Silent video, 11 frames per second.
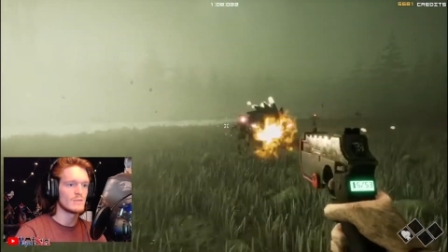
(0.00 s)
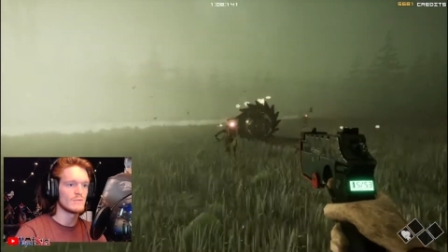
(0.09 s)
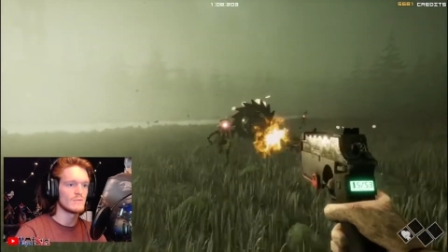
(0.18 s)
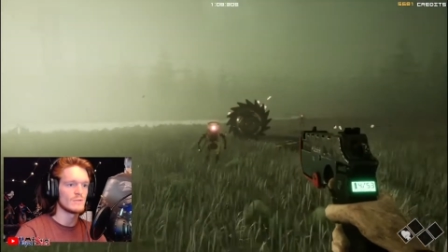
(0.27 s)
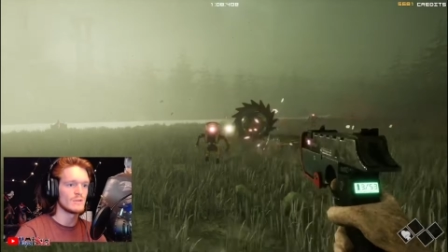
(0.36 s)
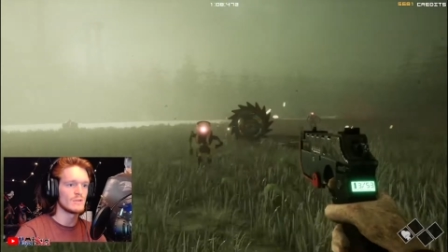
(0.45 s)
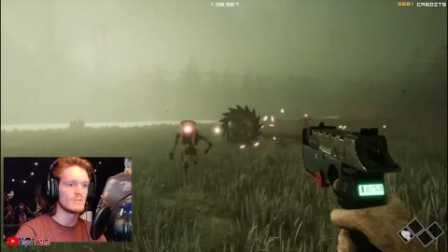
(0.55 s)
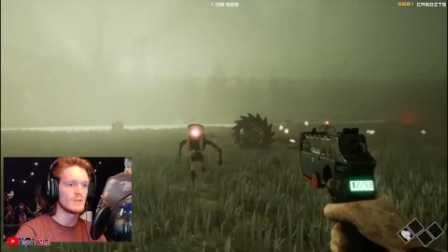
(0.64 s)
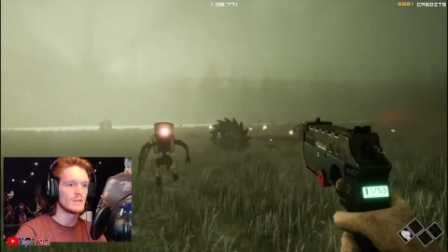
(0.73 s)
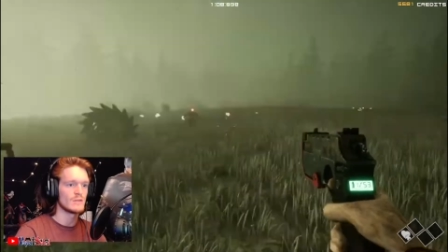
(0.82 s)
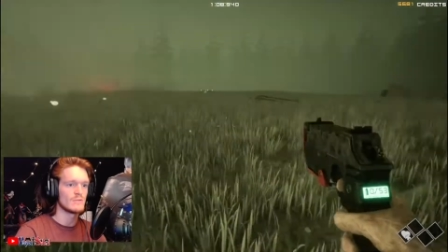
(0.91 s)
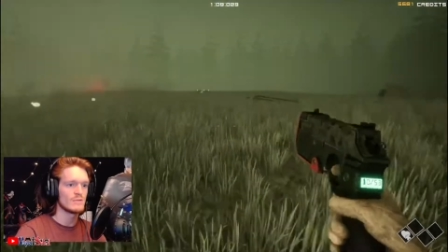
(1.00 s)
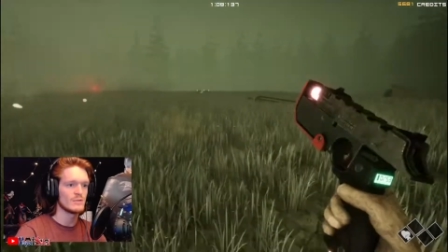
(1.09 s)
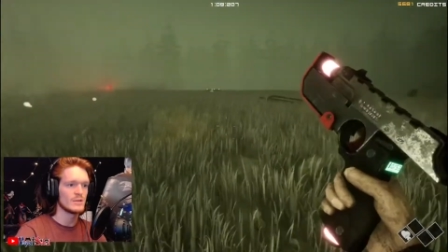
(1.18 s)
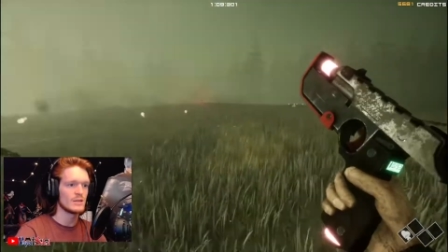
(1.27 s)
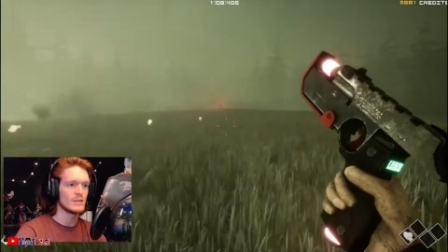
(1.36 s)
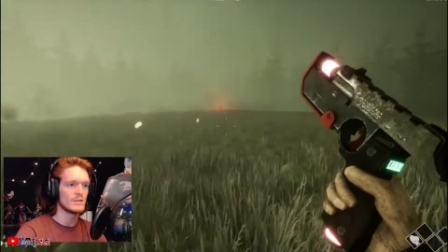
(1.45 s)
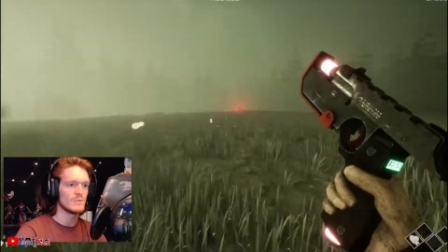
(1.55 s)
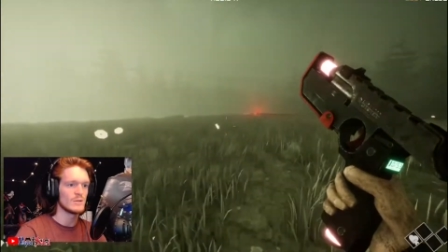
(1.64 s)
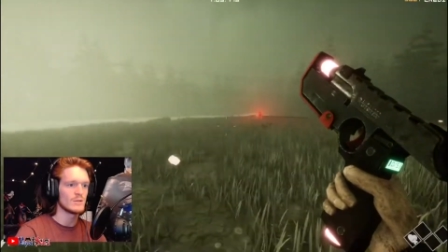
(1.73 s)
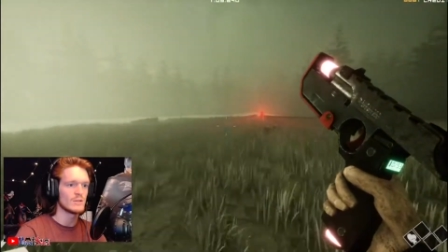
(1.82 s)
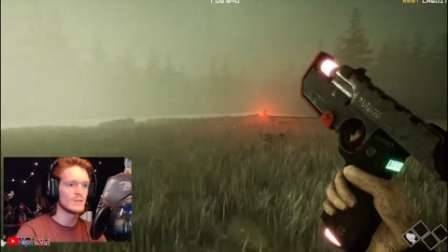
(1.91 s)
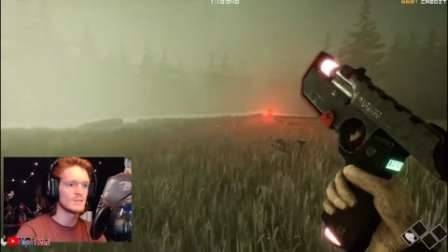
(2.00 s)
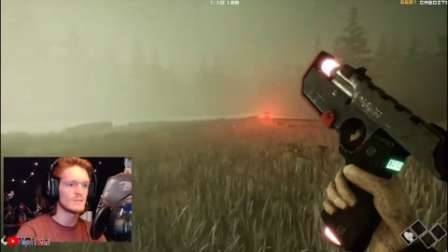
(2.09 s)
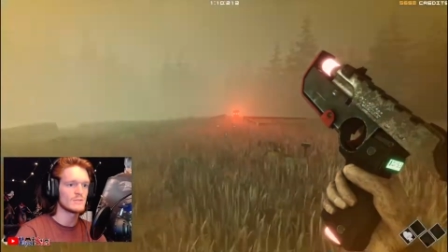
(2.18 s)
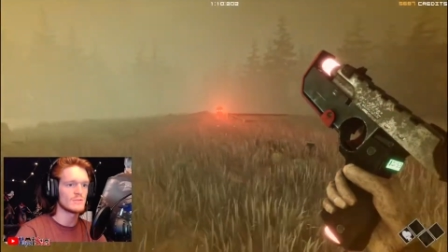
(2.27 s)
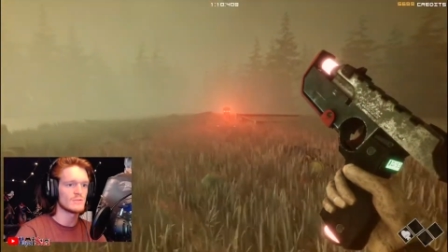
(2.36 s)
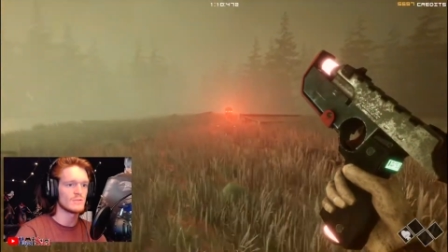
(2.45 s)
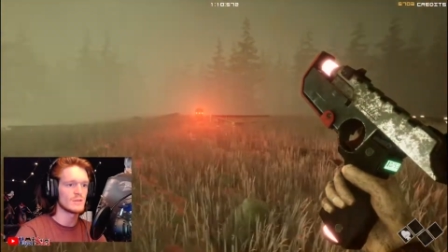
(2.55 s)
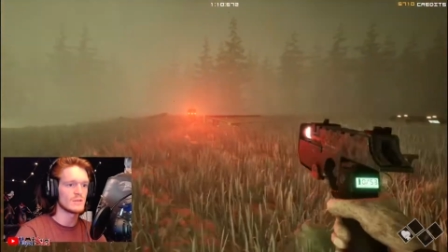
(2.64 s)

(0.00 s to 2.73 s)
fully rigged, fully animated, that sort of thing.